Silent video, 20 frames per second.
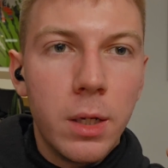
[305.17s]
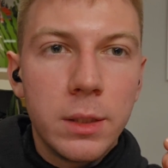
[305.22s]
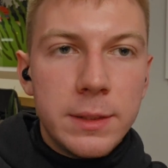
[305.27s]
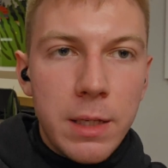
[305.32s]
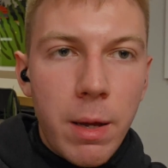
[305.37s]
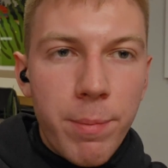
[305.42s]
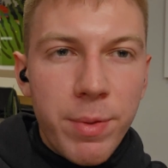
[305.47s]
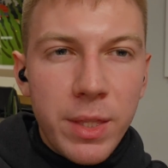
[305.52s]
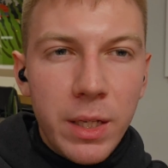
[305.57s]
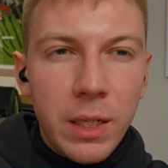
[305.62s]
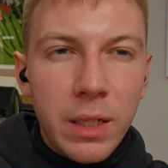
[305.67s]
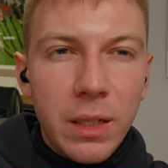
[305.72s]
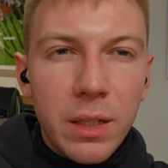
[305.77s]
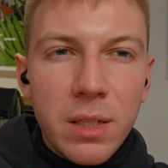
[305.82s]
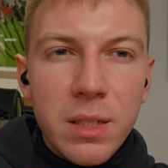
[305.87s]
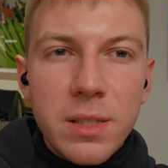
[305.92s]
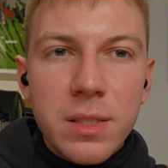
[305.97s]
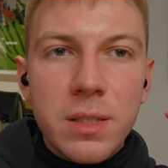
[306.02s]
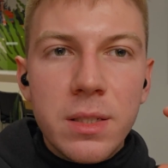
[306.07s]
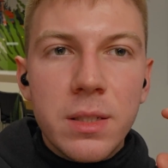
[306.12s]
Something
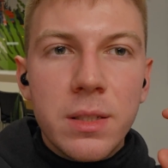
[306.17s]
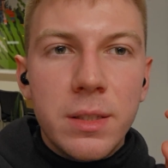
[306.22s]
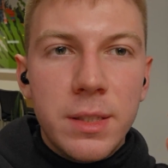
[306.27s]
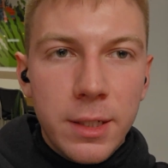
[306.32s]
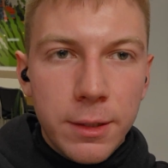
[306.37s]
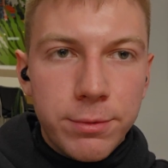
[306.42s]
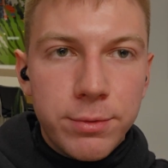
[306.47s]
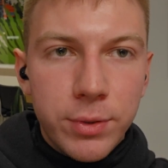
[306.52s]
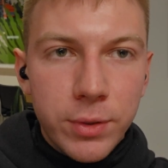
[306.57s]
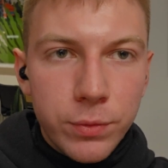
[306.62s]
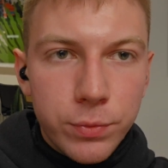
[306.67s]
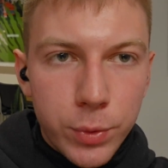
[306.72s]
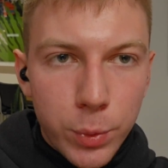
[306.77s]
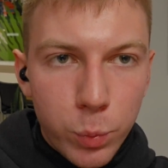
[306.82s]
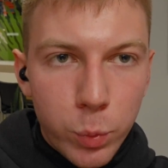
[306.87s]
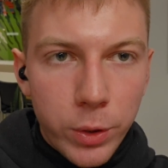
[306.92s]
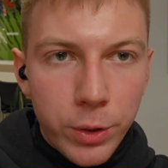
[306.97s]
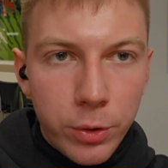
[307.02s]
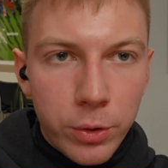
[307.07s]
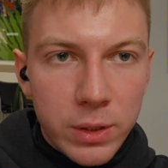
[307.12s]
is different from
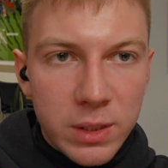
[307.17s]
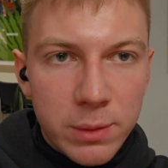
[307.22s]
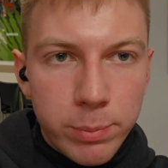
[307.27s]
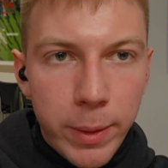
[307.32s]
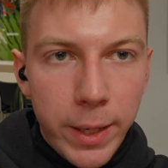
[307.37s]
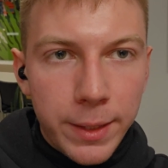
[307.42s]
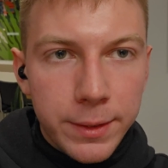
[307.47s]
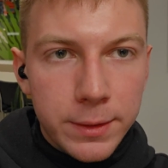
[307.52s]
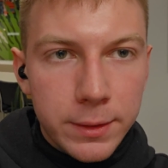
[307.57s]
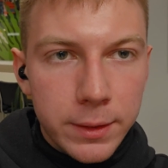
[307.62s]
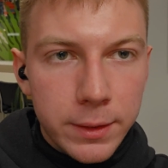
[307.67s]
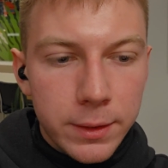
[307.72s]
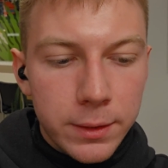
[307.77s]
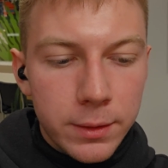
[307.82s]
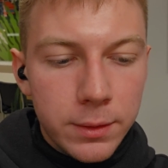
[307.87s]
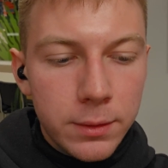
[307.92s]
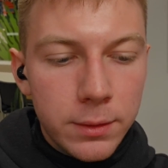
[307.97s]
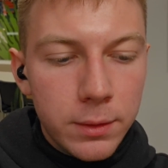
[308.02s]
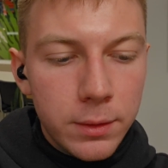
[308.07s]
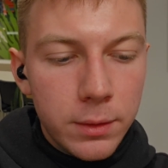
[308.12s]
what you expected,
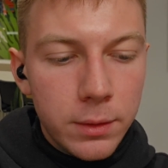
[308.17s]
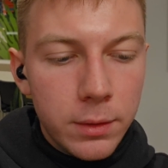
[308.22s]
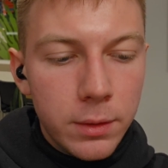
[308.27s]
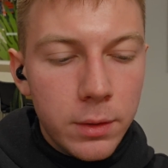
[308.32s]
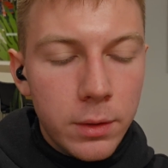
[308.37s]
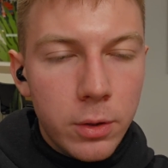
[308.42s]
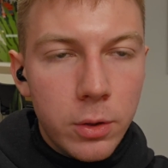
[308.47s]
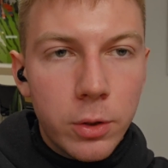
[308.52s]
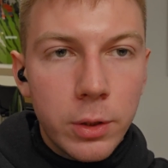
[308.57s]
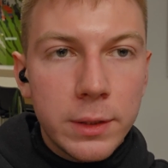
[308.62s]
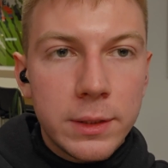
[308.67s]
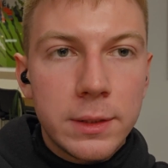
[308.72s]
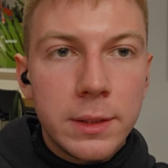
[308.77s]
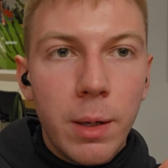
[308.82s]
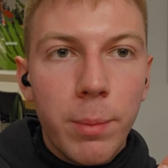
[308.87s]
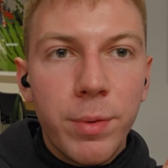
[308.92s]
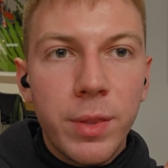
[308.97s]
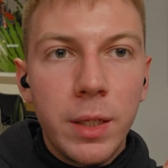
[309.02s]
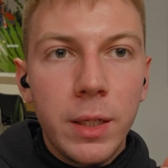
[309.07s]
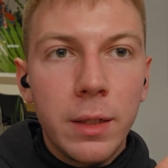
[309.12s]
or
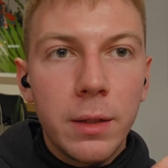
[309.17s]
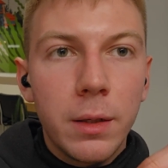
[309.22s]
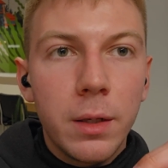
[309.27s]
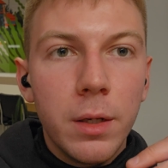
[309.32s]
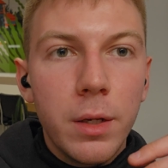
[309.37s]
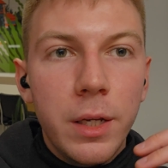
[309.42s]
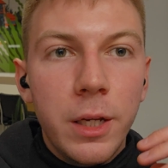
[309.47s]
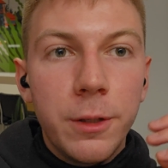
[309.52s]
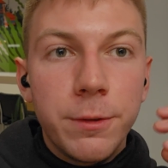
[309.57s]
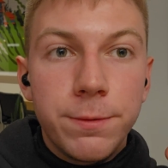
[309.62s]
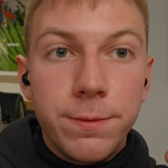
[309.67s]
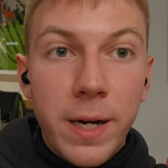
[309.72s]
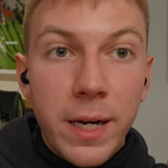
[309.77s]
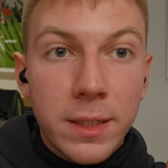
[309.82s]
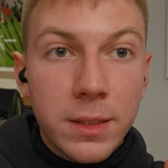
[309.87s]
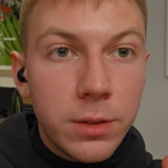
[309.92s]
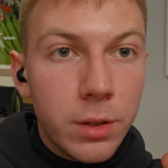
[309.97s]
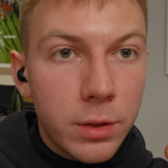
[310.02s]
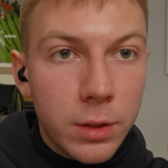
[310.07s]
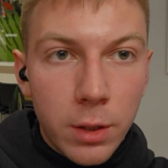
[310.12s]
something
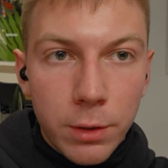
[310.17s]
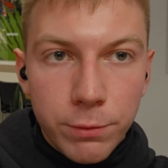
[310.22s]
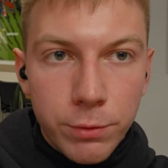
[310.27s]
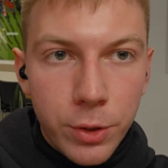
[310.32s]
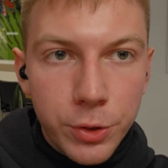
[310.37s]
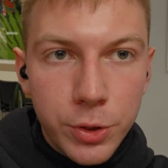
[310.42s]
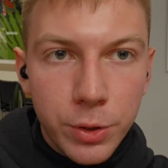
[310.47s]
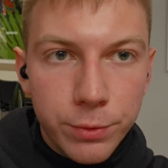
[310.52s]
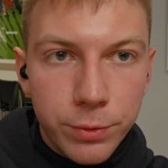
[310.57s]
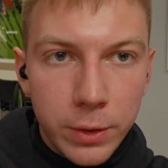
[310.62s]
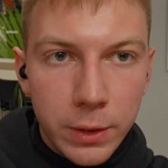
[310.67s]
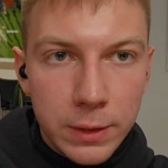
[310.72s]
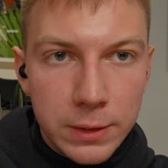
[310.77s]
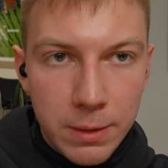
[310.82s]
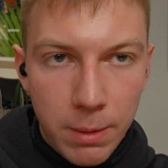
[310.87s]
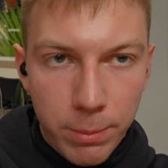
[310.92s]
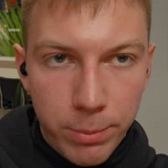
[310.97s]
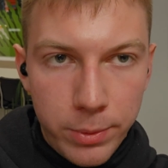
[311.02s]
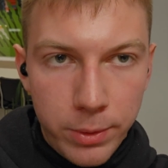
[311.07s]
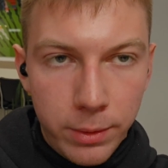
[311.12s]
affects your conversion, for
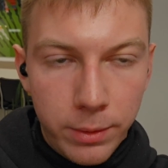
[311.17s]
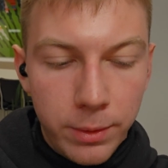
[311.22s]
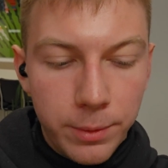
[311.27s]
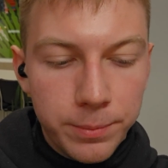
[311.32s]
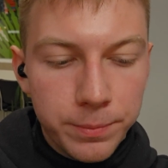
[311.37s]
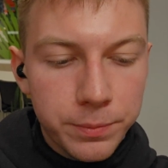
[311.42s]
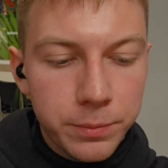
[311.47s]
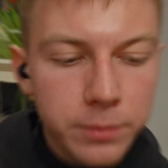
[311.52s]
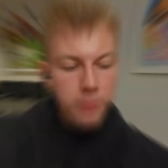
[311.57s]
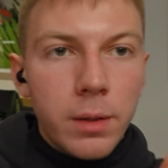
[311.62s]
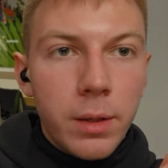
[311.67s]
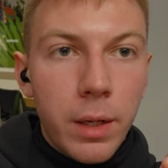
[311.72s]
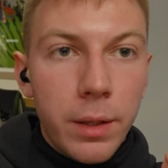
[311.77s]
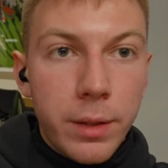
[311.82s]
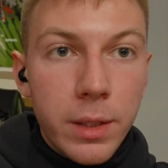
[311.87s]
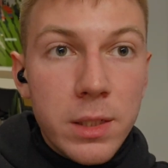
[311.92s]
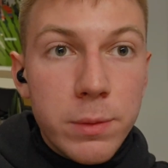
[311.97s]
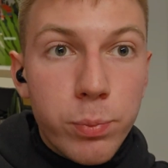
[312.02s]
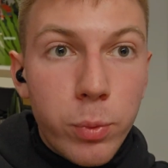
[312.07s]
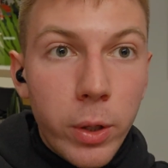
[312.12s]
example. At
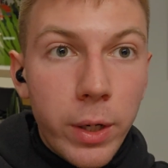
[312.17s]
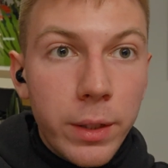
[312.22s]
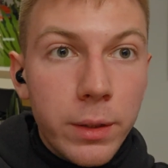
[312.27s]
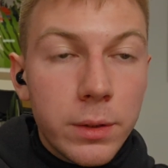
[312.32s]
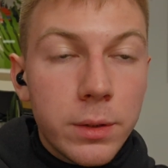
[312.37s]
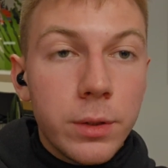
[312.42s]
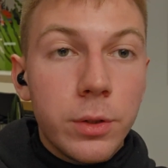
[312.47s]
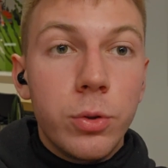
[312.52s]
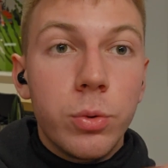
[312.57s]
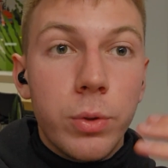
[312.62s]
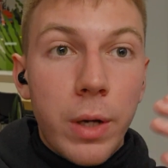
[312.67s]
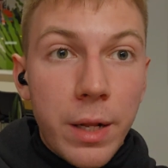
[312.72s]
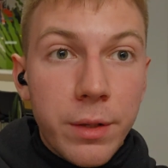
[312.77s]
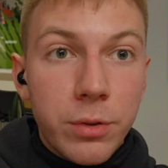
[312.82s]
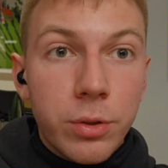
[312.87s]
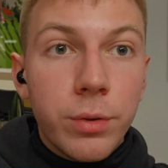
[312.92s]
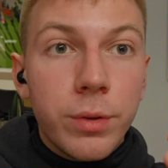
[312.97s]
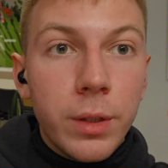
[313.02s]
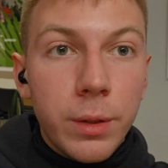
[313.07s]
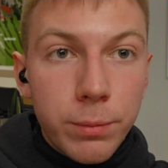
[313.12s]
this point, you
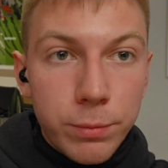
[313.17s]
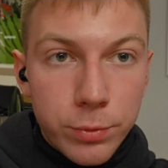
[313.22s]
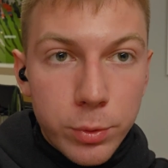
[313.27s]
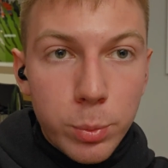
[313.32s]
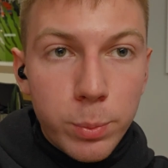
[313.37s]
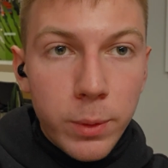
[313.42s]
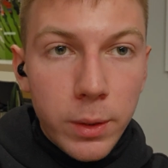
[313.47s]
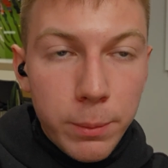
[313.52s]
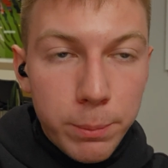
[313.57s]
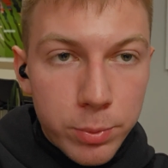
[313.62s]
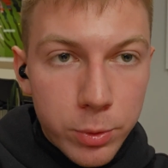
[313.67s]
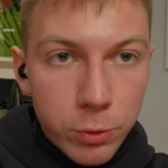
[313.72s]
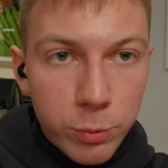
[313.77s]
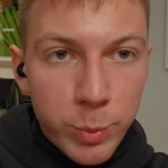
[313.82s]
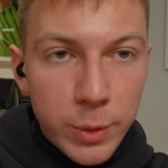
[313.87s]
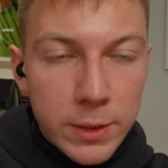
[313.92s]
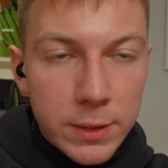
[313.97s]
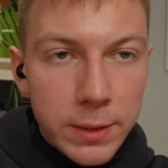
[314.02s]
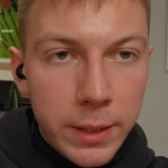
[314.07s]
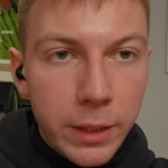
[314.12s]
enter the
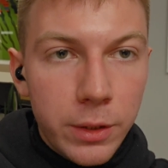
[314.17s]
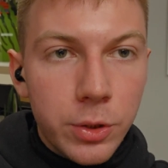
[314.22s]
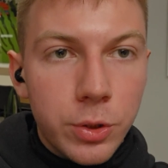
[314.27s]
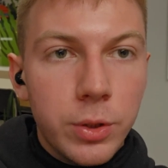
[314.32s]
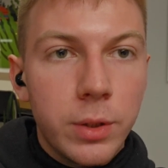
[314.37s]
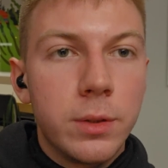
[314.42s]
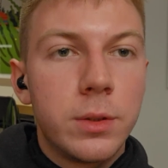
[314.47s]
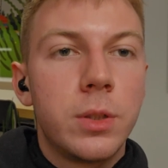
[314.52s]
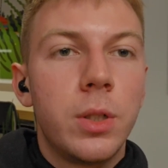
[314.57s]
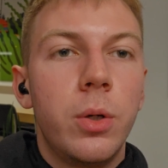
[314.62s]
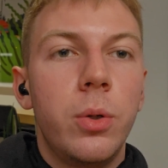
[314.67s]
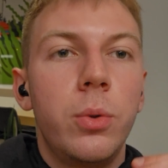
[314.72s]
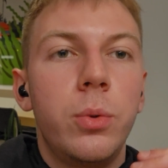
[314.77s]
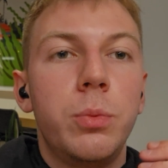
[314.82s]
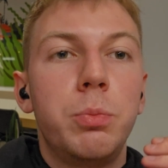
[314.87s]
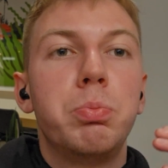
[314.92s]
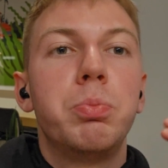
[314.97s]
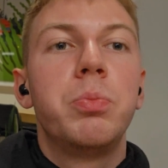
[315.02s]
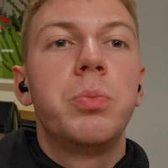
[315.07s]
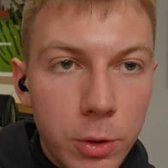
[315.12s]
improvement stage, and so
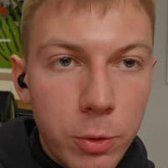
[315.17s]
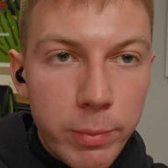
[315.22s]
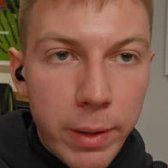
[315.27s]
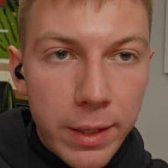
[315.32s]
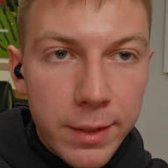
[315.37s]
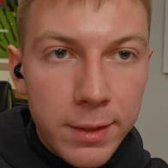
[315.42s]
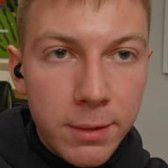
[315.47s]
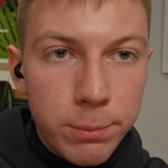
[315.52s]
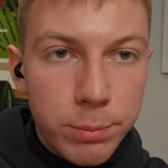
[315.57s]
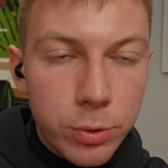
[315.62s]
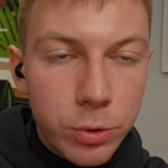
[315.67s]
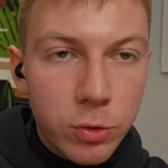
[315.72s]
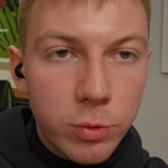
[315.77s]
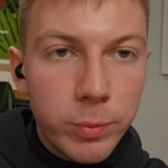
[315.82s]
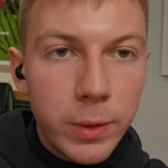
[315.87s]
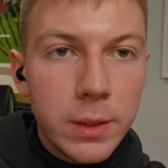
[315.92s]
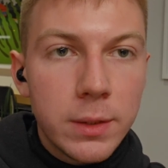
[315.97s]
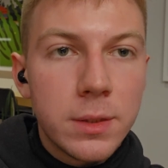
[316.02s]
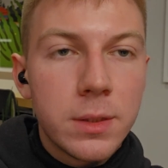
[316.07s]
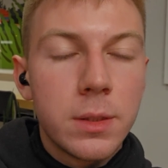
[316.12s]
you make the
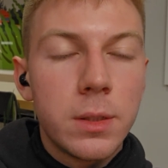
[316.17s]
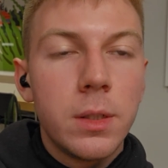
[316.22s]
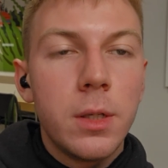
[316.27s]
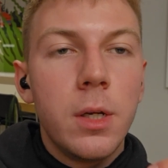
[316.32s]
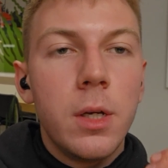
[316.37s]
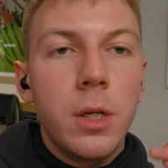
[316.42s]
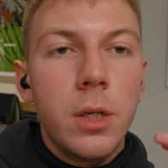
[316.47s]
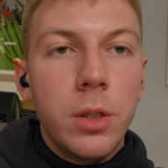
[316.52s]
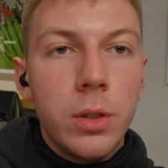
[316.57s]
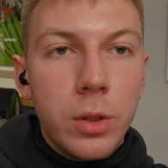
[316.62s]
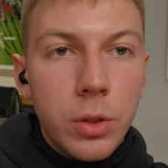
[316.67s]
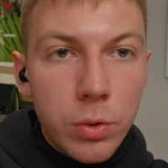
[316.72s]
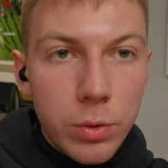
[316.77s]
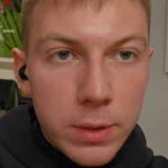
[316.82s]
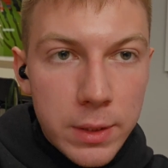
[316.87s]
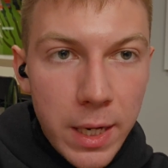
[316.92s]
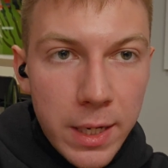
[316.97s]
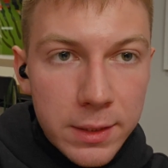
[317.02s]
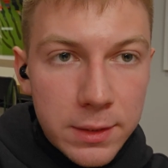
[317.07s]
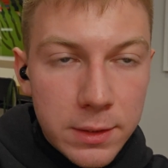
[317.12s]
improvements, you
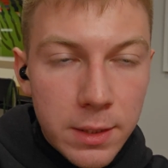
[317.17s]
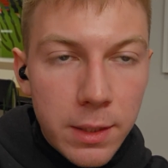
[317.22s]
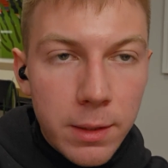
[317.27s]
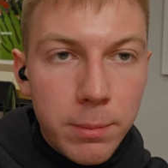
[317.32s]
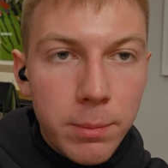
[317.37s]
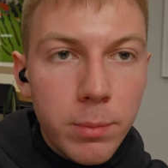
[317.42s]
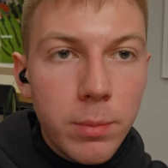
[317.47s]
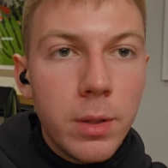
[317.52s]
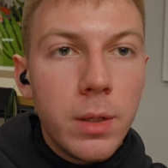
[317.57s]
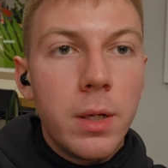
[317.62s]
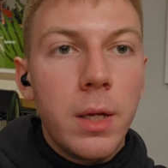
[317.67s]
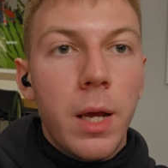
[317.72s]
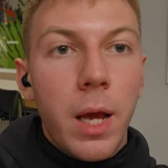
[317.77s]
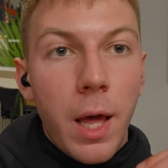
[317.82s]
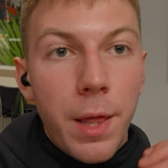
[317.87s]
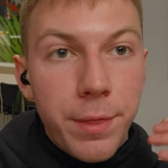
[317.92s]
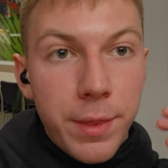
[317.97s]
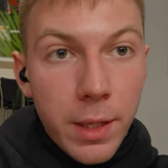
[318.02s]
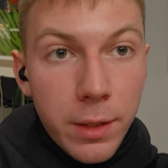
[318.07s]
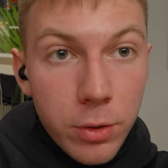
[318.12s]
test them,
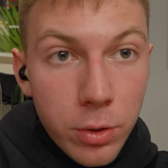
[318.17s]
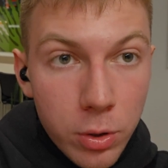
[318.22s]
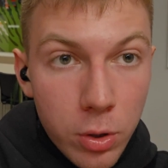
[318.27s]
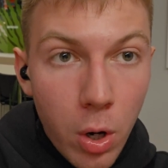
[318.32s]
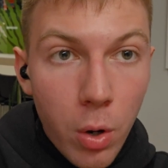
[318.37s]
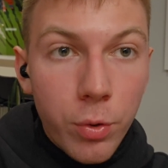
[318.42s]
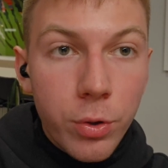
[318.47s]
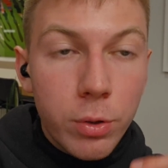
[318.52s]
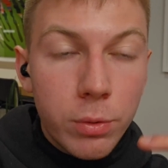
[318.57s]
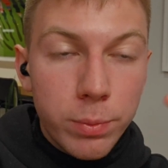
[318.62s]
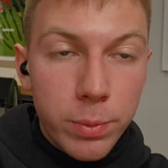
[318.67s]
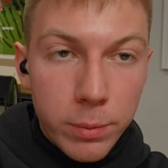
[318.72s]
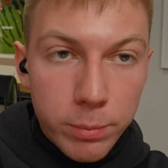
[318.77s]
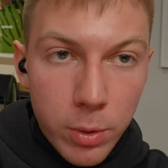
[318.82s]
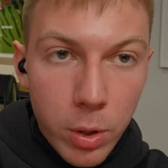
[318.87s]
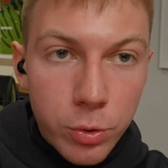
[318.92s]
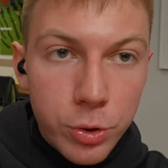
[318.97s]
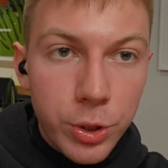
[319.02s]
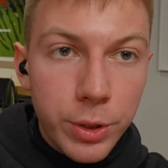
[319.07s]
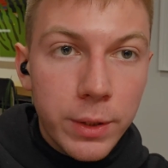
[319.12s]
and then you go through
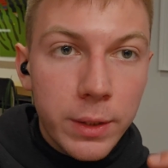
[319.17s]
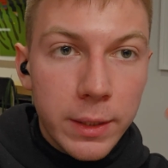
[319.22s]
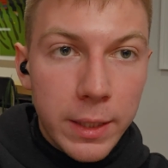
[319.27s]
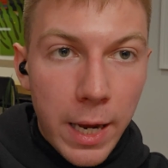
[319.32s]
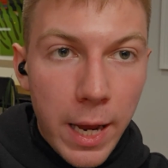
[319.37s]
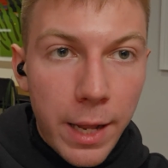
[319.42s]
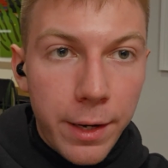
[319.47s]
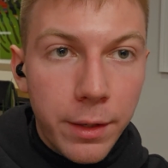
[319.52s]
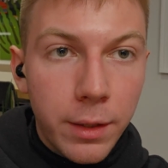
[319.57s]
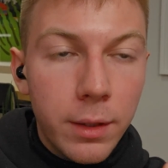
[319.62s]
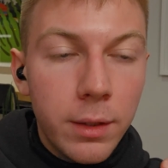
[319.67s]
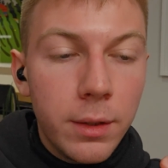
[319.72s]
promotion again.